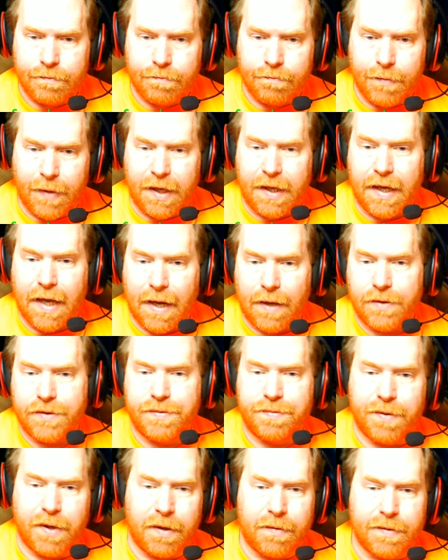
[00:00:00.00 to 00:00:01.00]
make
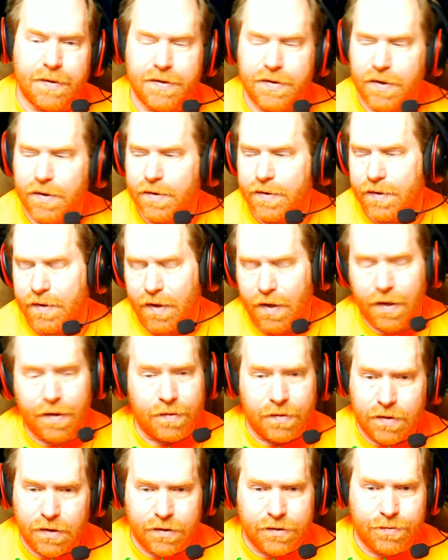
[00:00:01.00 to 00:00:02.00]
house payments on,
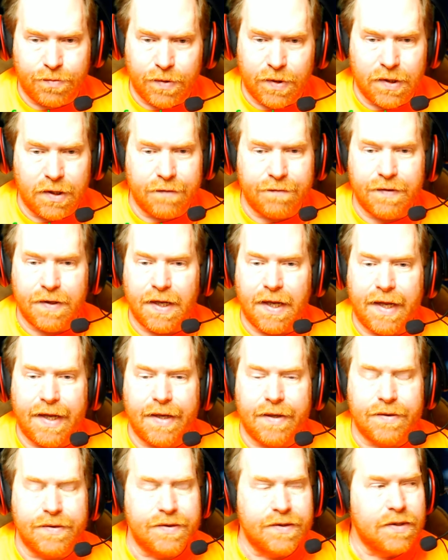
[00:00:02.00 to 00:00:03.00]
because we live in a
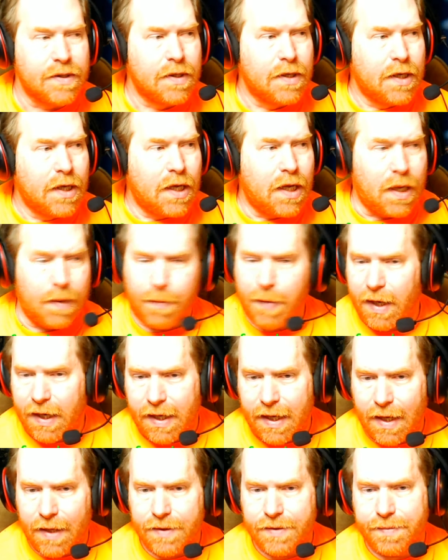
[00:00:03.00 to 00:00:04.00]
house, and make
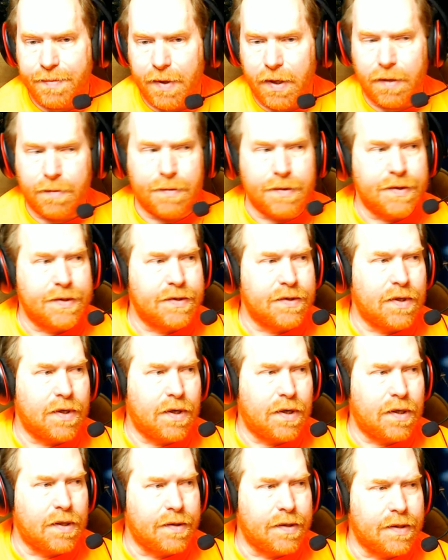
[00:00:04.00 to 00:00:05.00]
house payments
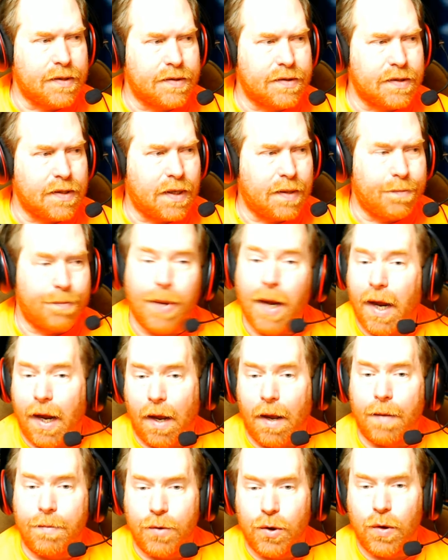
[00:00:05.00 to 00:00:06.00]
on this, and
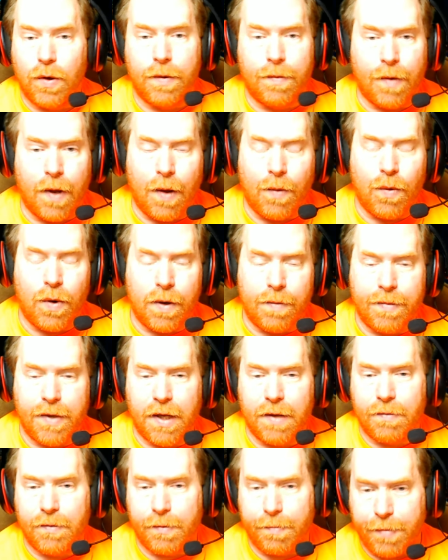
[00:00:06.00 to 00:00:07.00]
I want to be
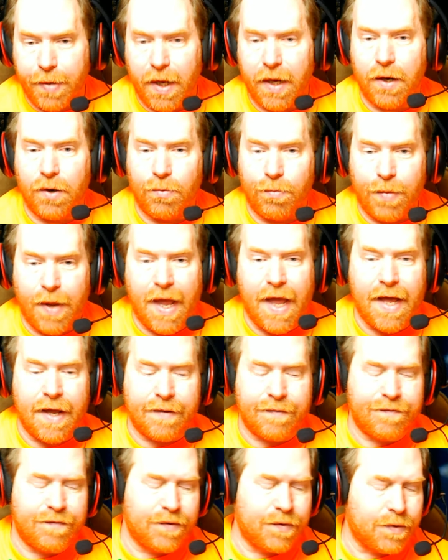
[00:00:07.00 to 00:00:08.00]
able to pay her
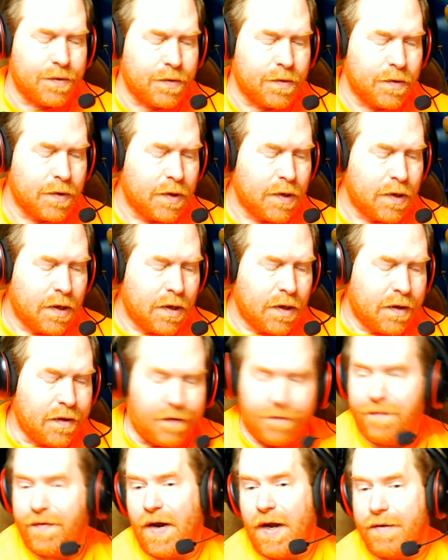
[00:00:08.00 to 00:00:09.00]
back for
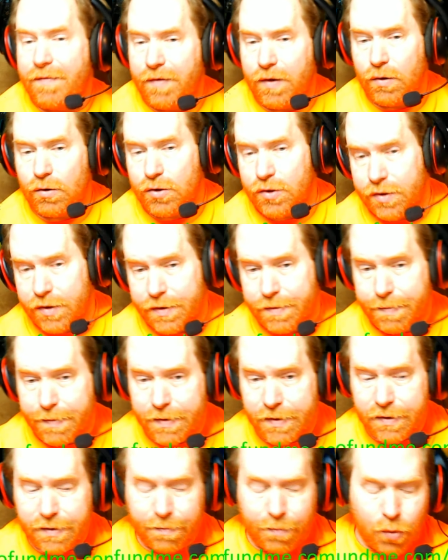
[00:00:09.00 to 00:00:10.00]
the 5 years she's
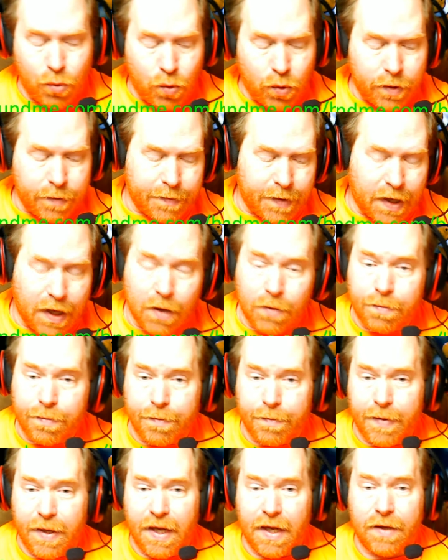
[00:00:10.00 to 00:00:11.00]
been supporting me,
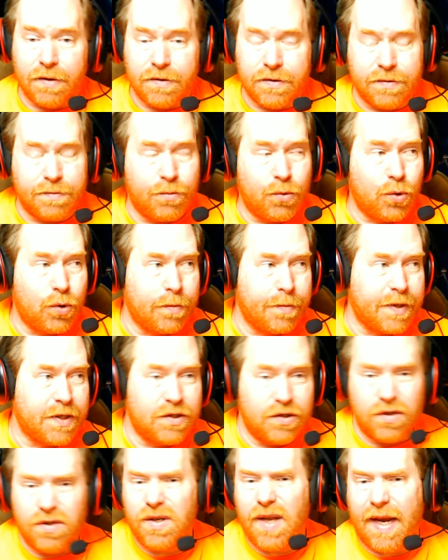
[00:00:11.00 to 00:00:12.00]
helping me out and supporting me.
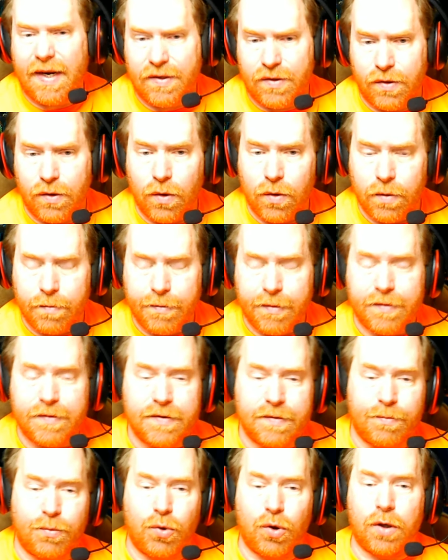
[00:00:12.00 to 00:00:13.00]
She's actually only been
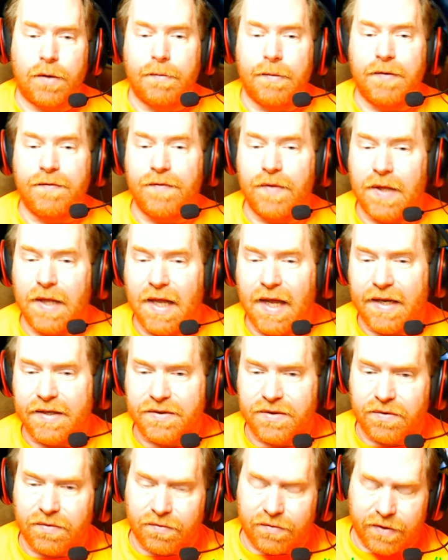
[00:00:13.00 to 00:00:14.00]
supporting me for the
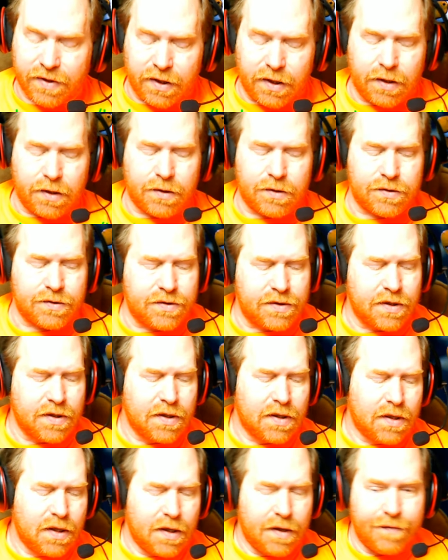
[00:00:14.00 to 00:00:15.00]
last 3 years.
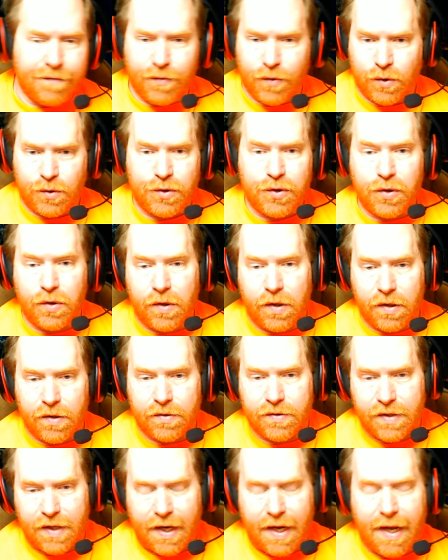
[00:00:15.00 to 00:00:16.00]
The first 2
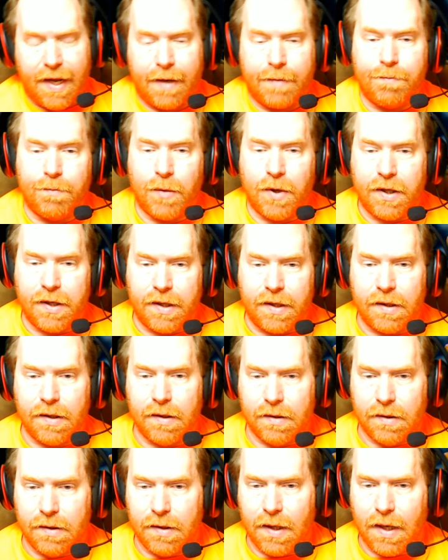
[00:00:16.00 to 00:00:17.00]
years I had money,
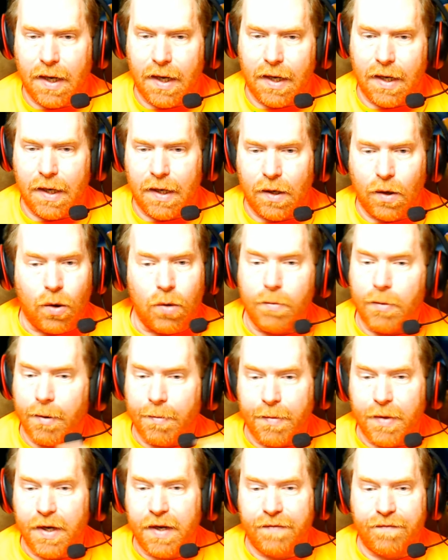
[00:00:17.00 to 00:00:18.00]
and all my
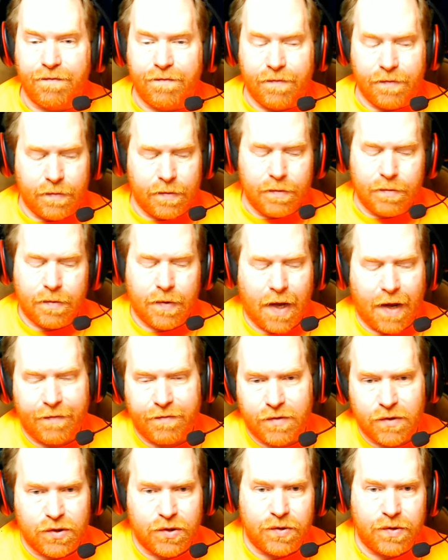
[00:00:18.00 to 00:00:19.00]
money,
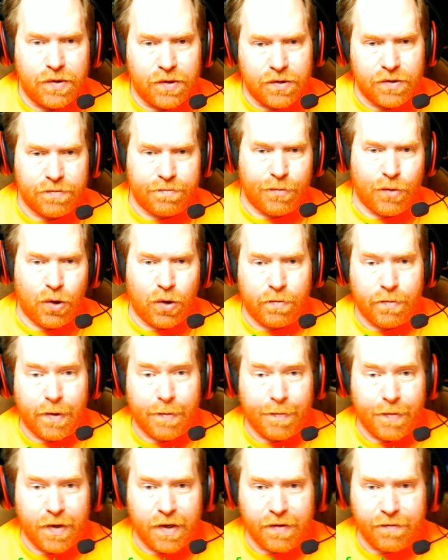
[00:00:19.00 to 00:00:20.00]
after 2 years all my
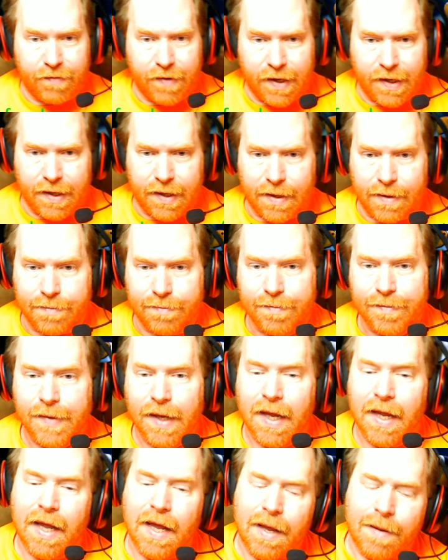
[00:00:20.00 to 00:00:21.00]
money ran out,
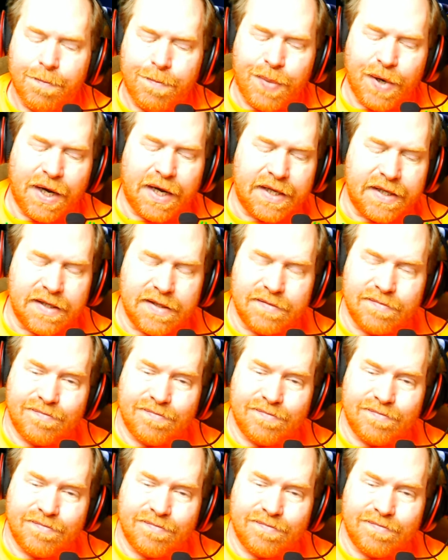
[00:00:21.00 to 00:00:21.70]
but